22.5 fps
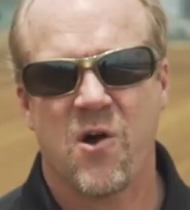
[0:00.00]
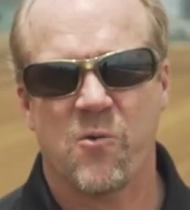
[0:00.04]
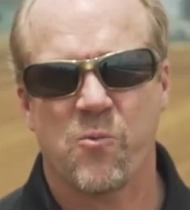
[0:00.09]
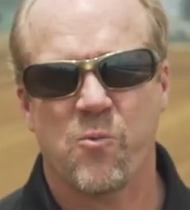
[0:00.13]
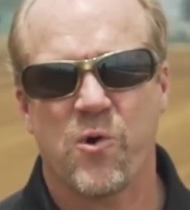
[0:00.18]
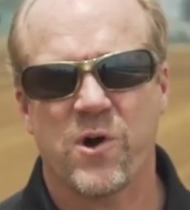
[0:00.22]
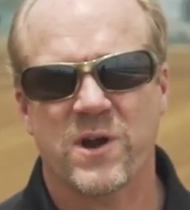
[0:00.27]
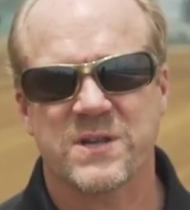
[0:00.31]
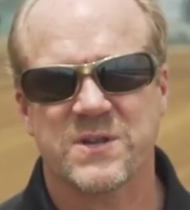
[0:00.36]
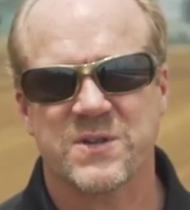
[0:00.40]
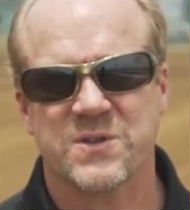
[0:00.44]
on
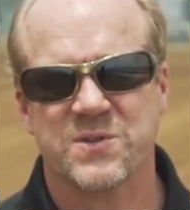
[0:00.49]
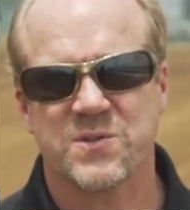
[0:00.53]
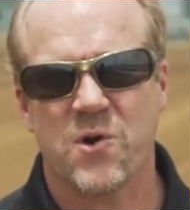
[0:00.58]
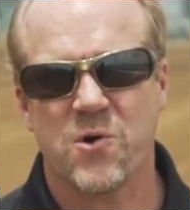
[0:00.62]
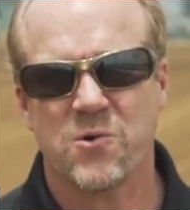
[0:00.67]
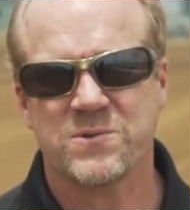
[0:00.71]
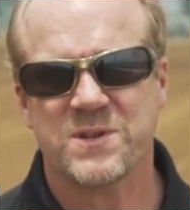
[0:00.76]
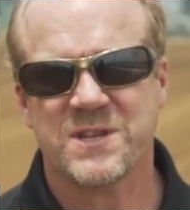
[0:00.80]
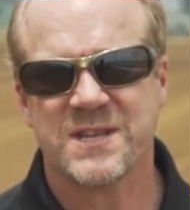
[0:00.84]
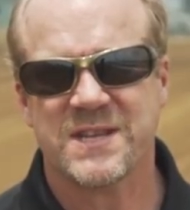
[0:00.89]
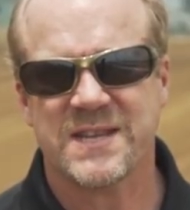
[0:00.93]
what is
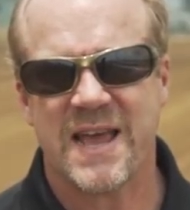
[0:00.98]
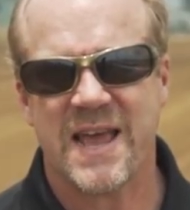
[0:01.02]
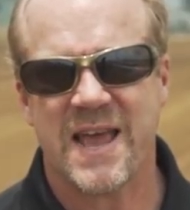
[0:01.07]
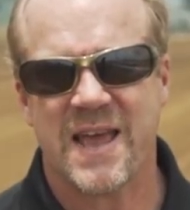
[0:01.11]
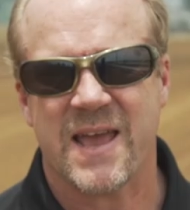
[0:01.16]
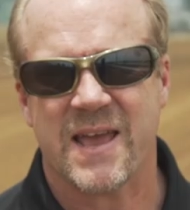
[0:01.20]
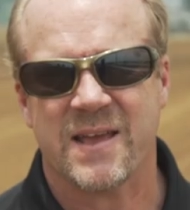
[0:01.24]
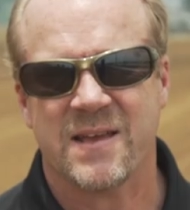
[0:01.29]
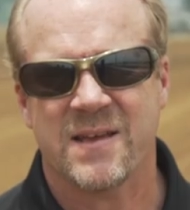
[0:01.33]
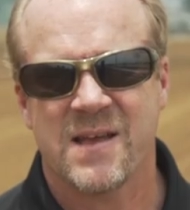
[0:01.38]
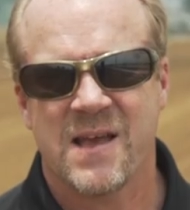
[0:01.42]
known
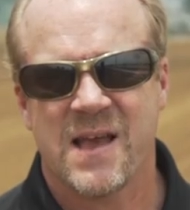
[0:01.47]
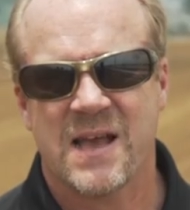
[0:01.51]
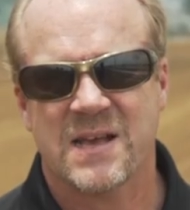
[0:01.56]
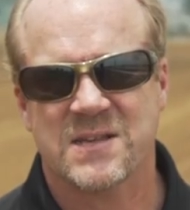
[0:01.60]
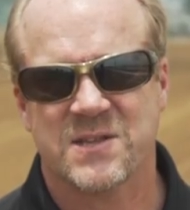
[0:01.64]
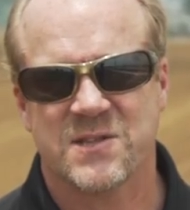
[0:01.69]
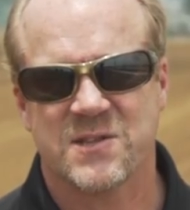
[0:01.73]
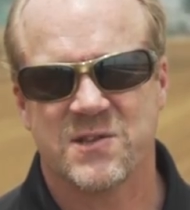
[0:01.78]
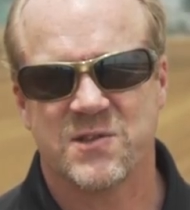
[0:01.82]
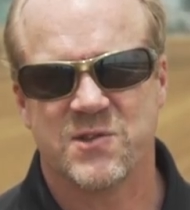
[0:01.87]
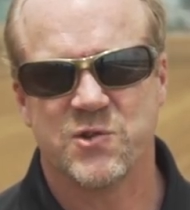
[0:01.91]
today
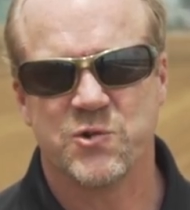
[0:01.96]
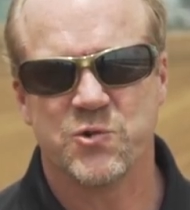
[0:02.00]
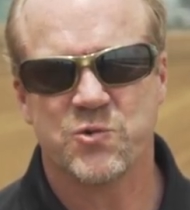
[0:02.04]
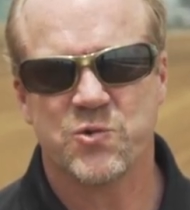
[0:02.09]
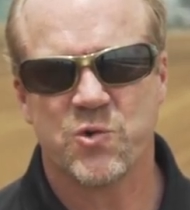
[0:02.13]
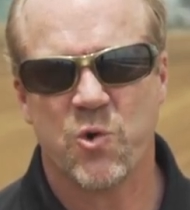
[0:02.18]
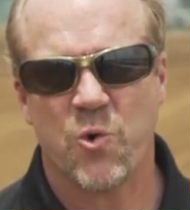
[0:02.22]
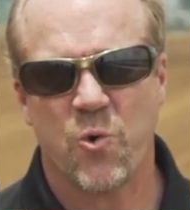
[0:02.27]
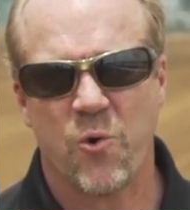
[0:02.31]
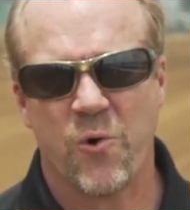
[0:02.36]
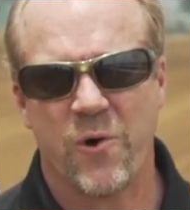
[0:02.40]
as the Du
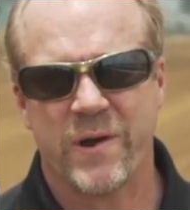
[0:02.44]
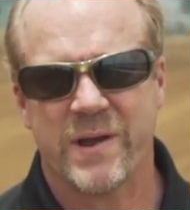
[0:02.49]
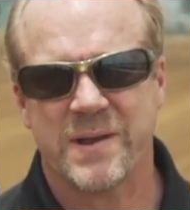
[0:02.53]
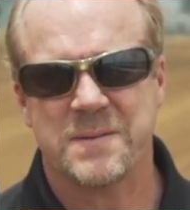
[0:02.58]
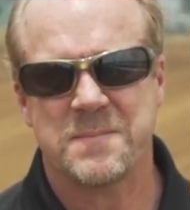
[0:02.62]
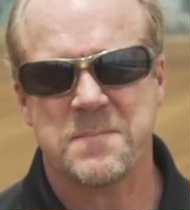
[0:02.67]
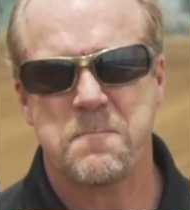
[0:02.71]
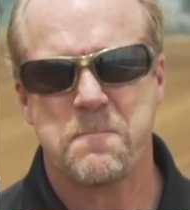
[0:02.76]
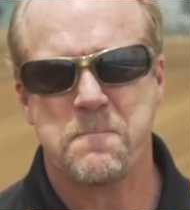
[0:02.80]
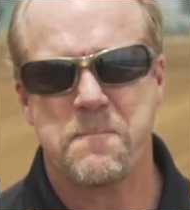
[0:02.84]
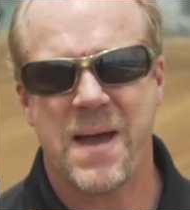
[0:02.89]

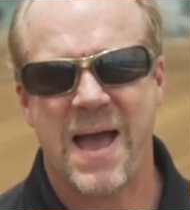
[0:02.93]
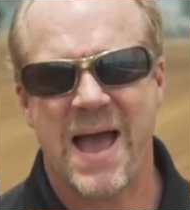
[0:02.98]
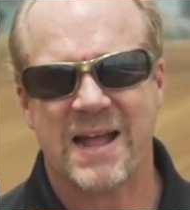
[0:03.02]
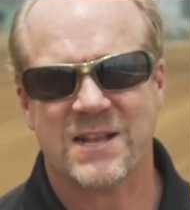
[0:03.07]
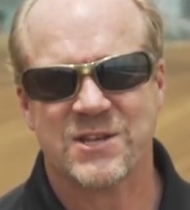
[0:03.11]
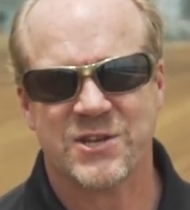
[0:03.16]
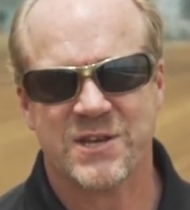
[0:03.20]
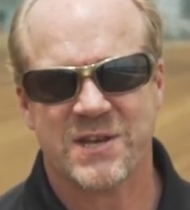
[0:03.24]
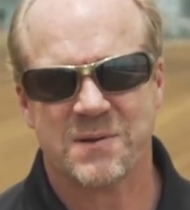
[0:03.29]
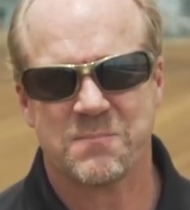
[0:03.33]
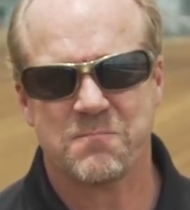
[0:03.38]
Quoin
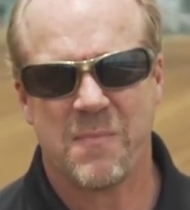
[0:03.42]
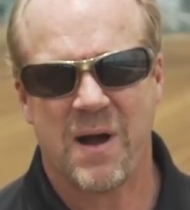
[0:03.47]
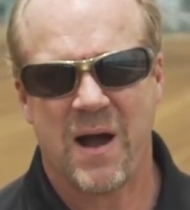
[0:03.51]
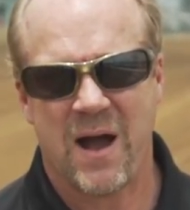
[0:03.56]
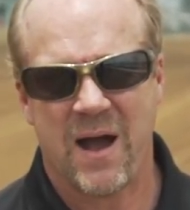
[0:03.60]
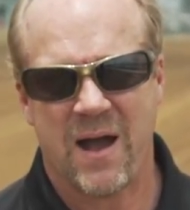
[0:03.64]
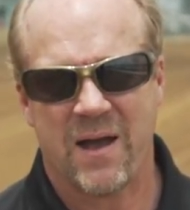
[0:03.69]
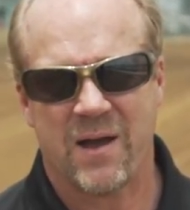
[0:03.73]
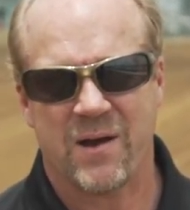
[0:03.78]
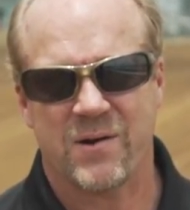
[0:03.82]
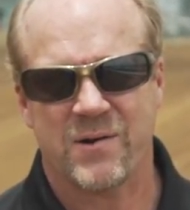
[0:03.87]
Magic
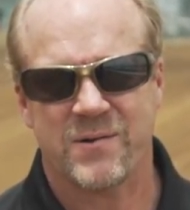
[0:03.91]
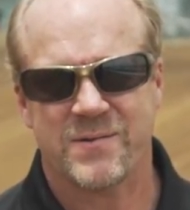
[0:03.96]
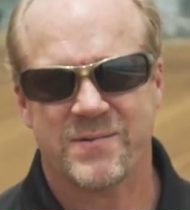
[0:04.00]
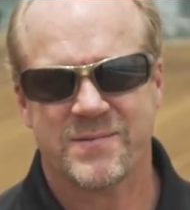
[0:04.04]
Mile.